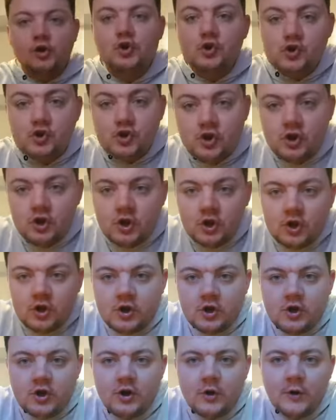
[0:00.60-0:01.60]

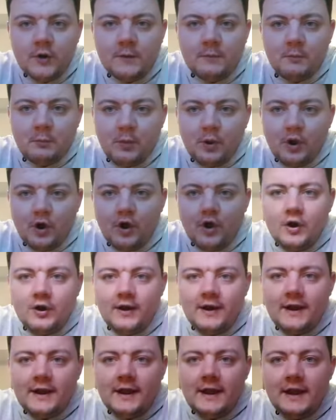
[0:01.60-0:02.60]
Good
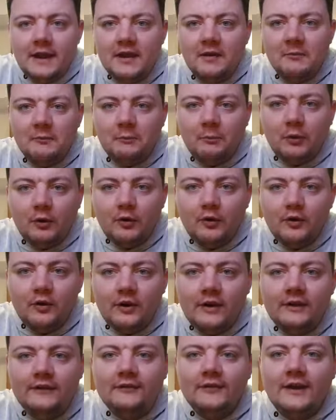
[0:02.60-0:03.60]
morning,
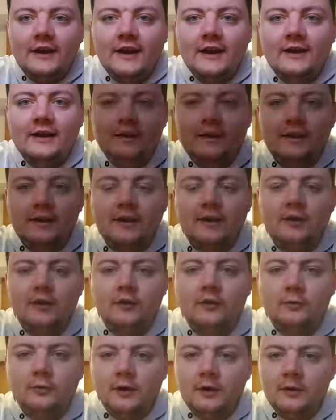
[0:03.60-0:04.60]
boys and
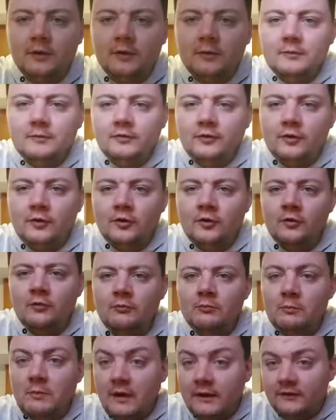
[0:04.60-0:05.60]
girls. Welcome to
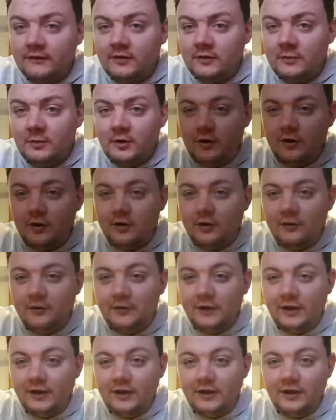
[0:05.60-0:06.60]
Masterball
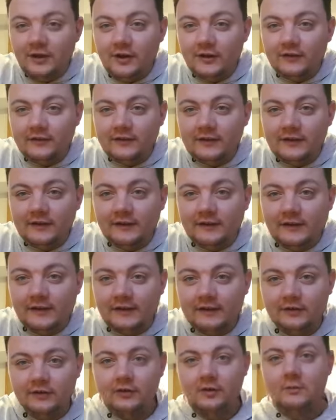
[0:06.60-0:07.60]
United
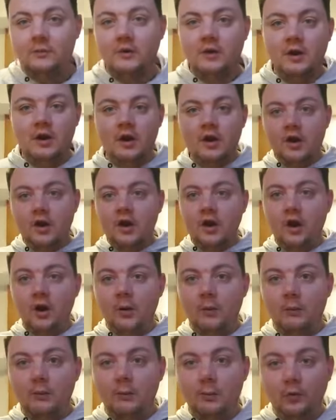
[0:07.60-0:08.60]
Kingdom.
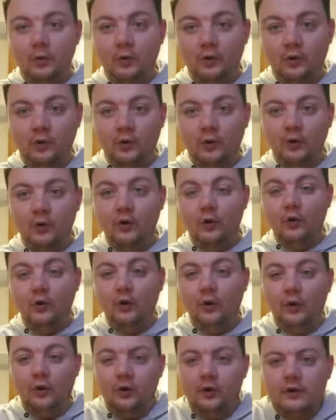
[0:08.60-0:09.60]

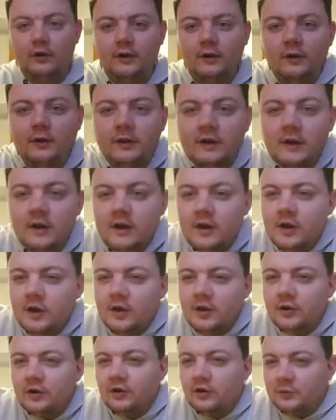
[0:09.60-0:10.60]
Mork.
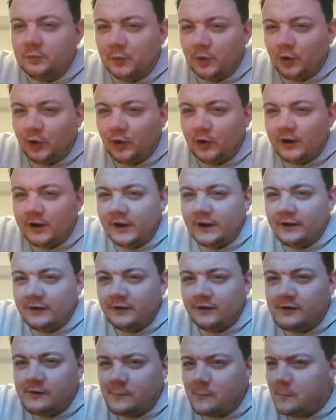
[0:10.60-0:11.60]
Good
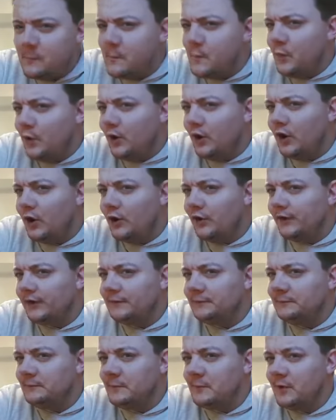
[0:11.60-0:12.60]
morning. More
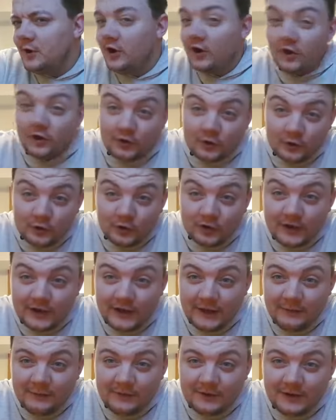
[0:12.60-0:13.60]
like good
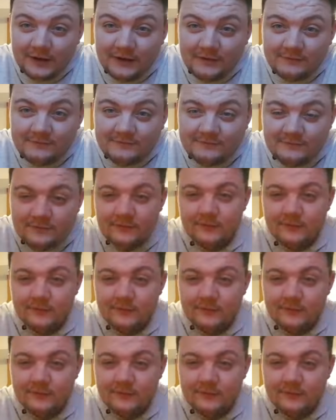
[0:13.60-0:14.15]
evening.